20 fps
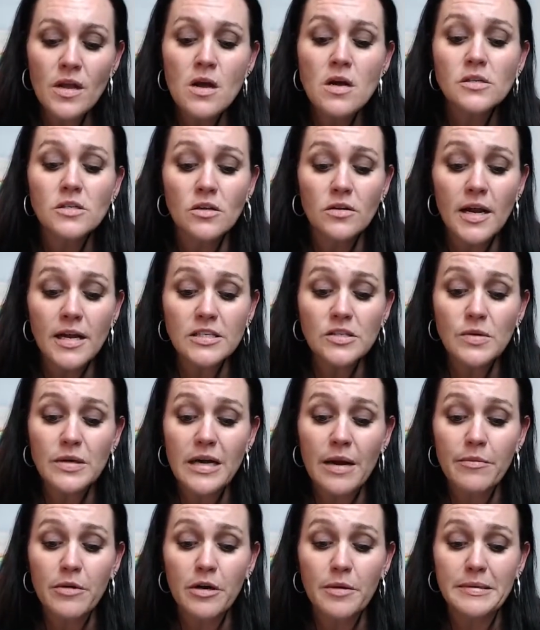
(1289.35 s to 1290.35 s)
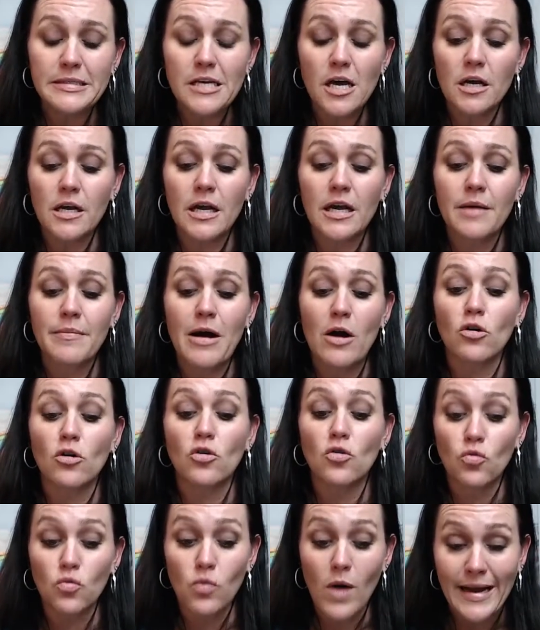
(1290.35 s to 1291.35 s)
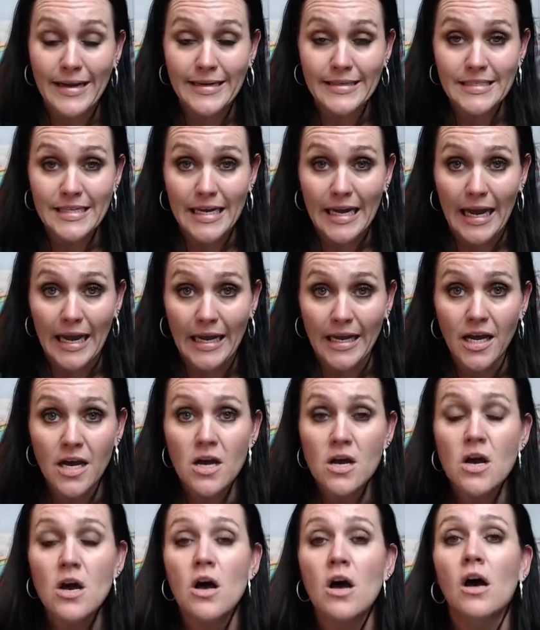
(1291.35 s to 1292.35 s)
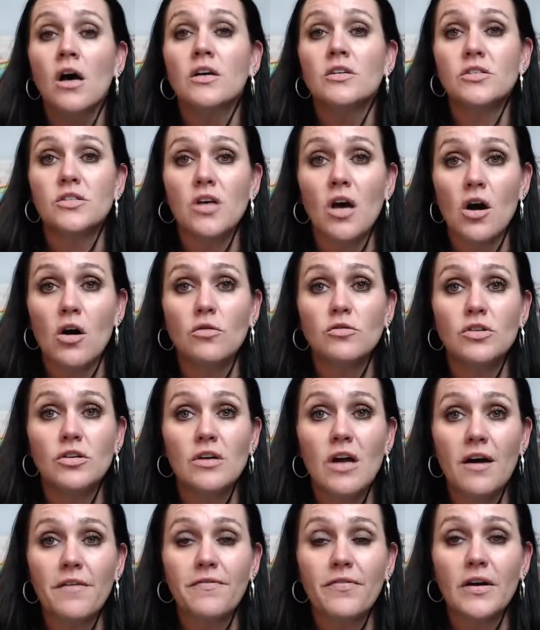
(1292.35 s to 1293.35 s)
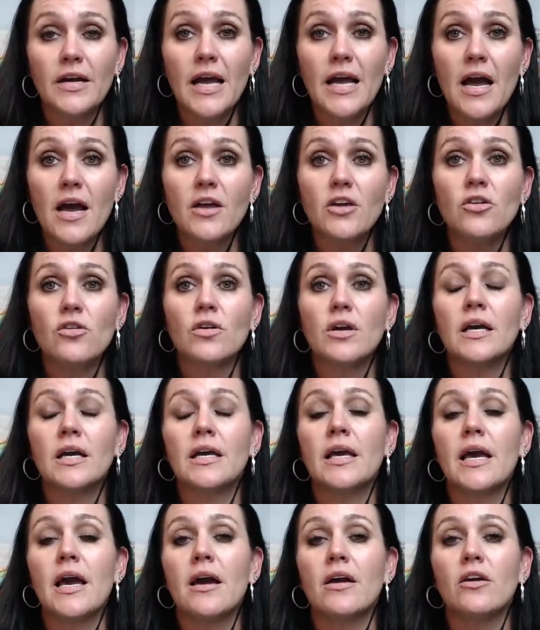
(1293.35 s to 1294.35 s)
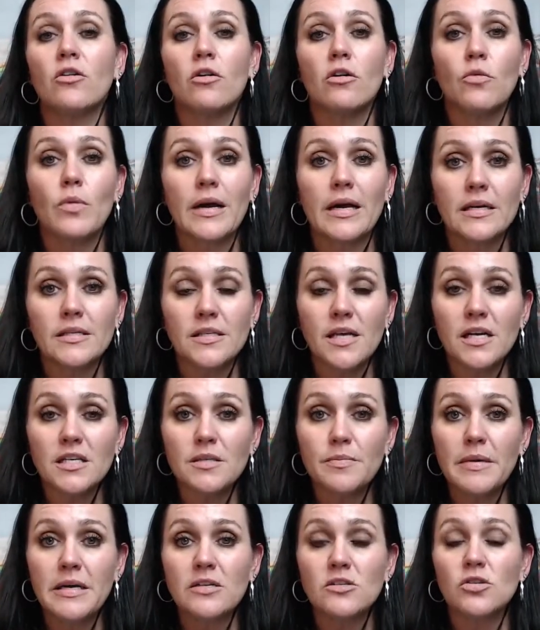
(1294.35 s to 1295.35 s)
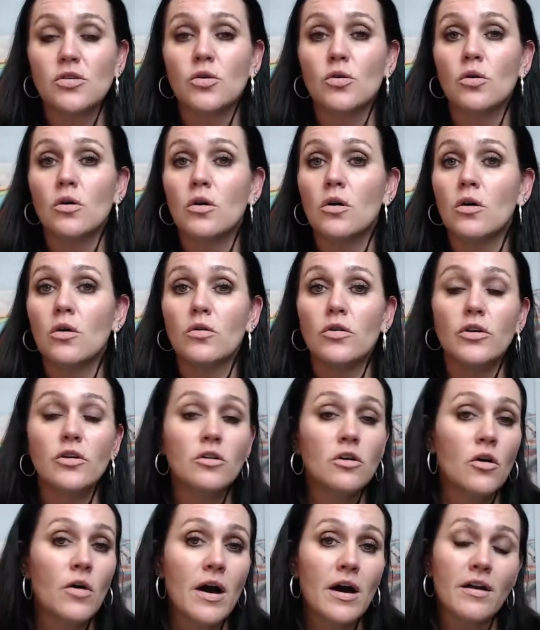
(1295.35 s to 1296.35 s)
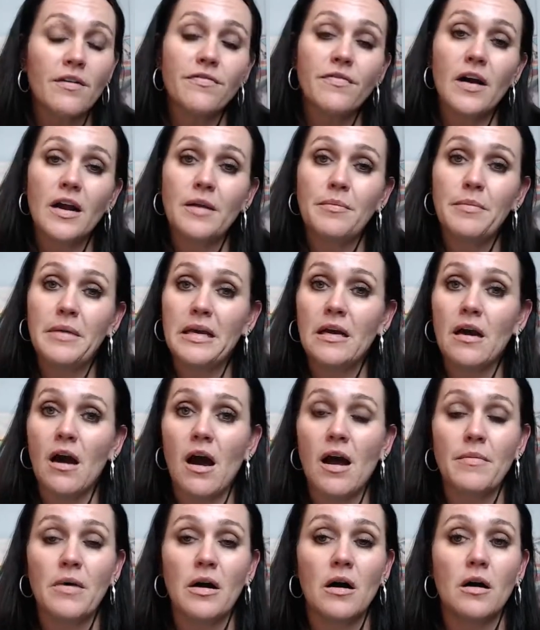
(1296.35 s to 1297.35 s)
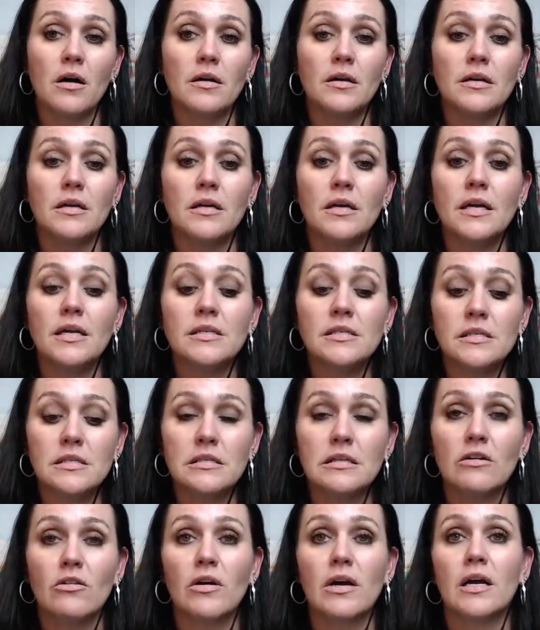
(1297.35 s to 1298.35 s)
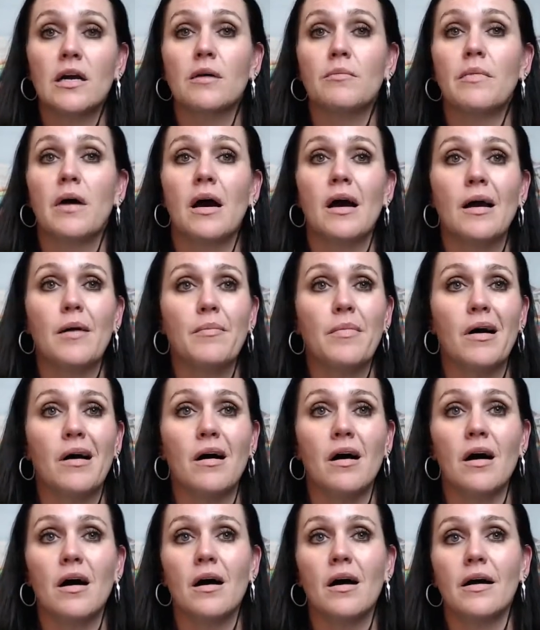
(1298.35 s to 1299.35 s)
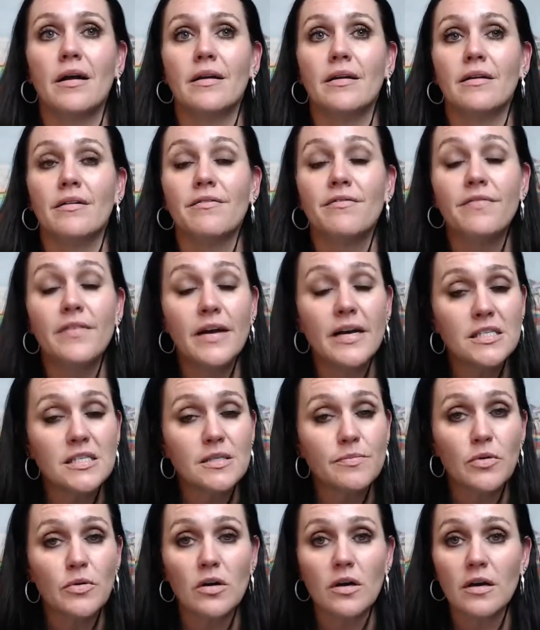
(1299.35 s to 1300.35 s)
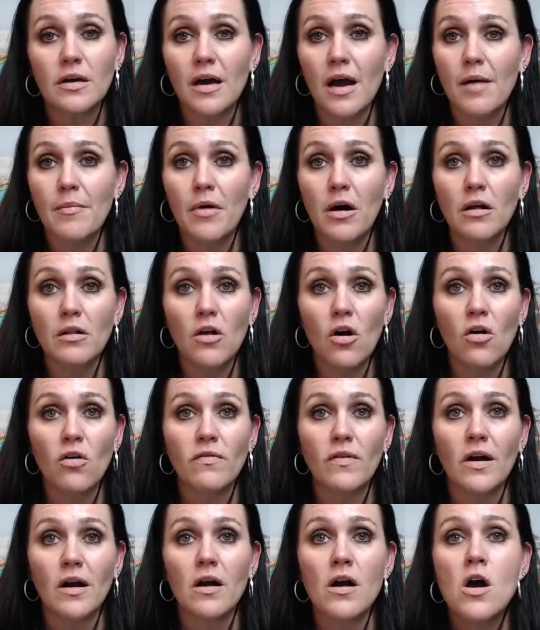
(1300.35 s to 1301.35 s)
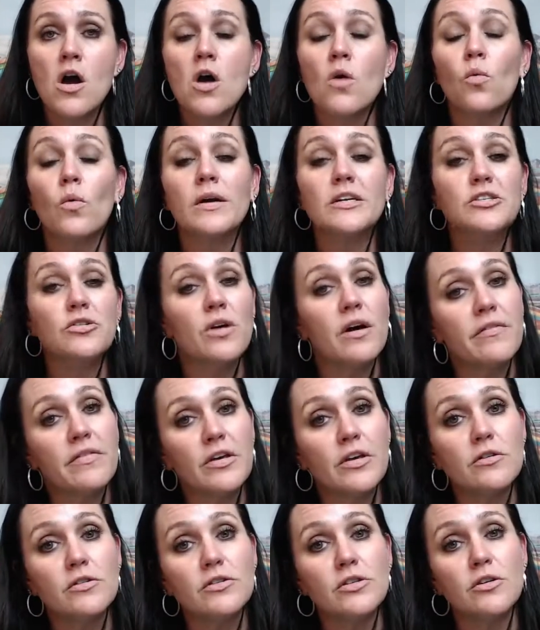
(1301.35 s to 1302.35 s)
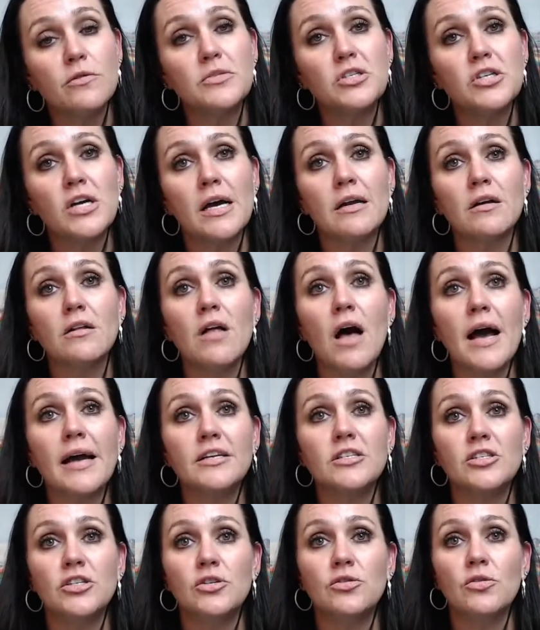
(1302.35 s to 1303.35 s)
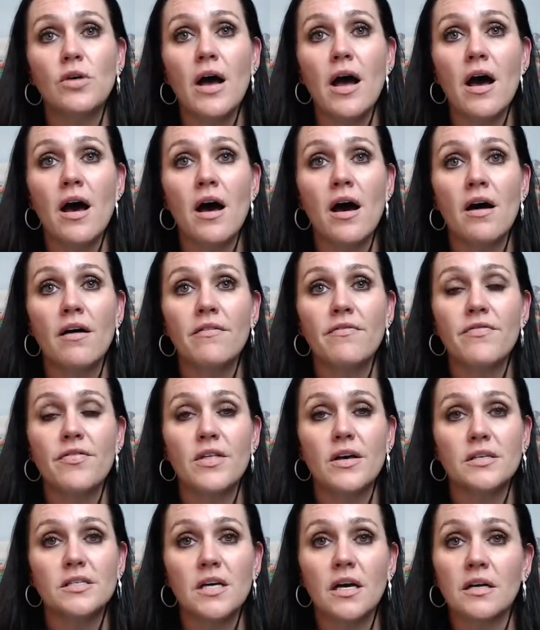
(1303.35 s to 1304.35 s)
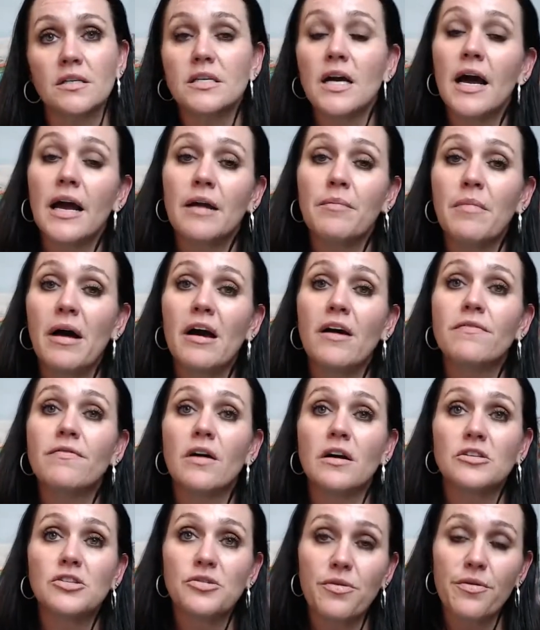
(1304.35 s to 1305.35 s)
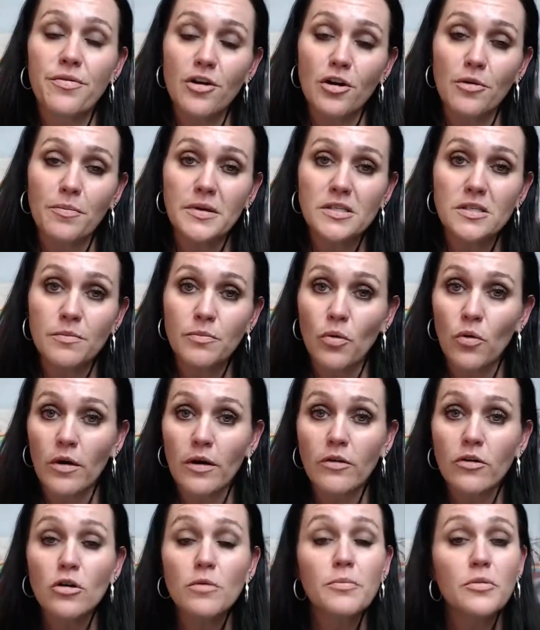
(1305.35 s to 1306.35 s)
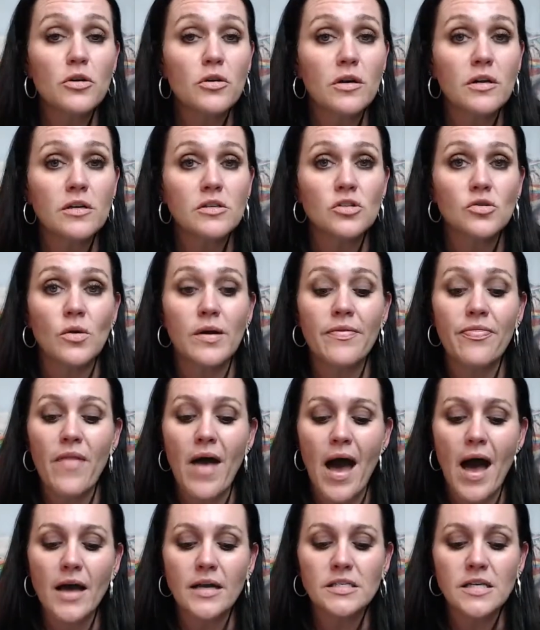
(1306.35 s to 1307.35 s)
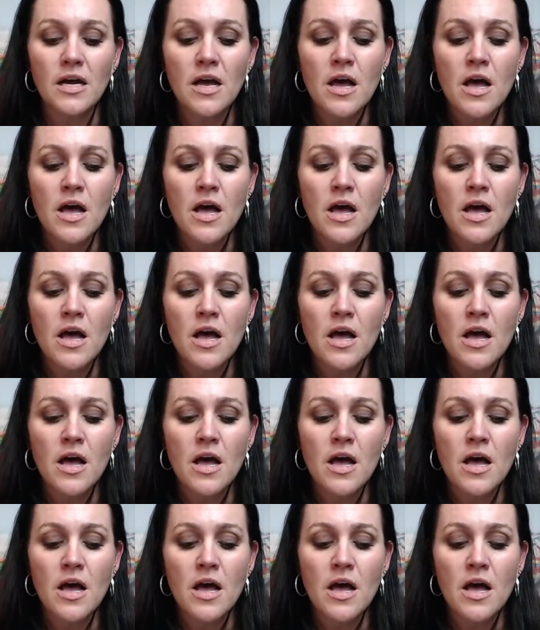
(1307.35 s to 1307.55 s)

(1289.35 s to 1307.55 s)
So next week I'm going to be talking about grinding. So do not forget, you can get your quick assessment tool. You know how to find me. I'm on Instagram. I'm on Facebook. I'm all over. We do have a YouTube channel. I do have the tongue-tie myofunctional therapy support group. You can join that.